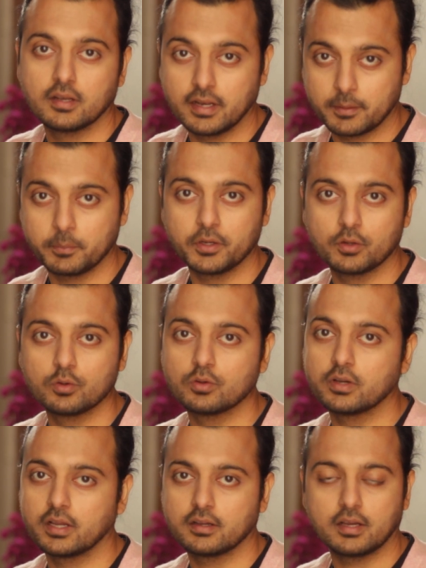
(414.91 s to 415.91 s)
let me know.
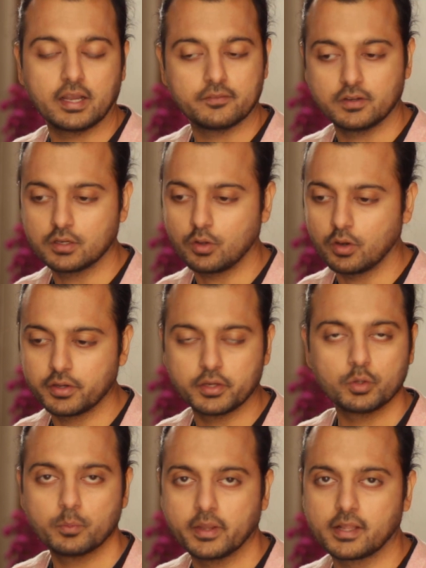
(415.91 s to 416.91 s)
I will
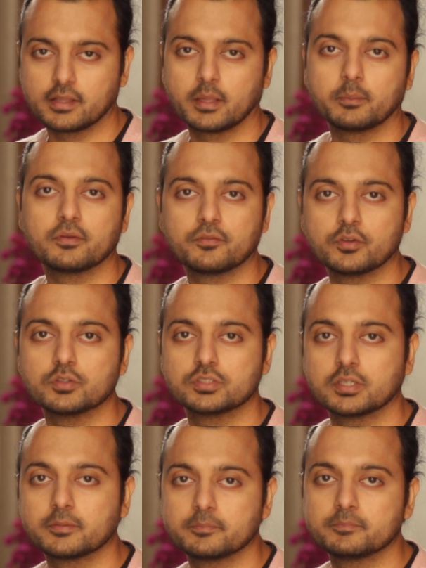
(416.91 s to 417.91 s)
continue making them in
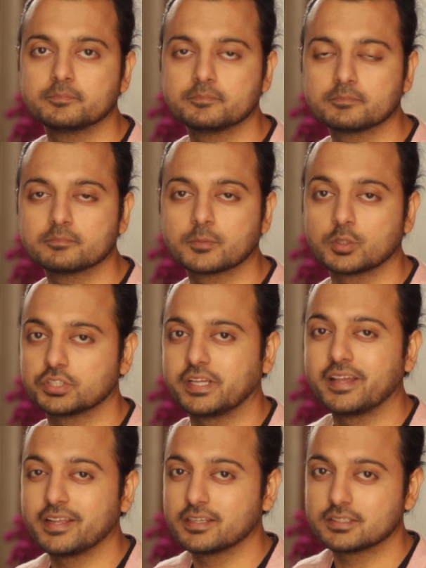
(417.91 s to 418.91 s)
future, because
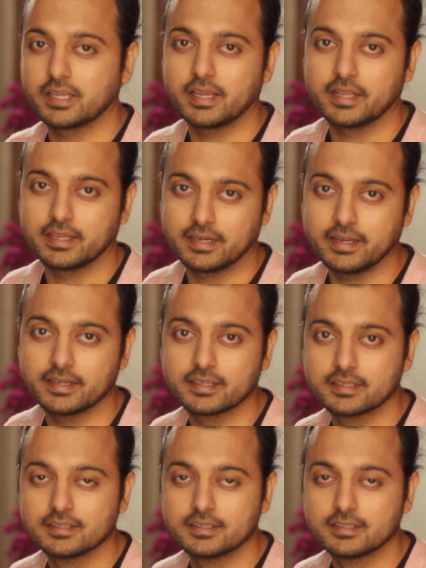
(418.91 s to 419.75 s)
sharing is caring, right?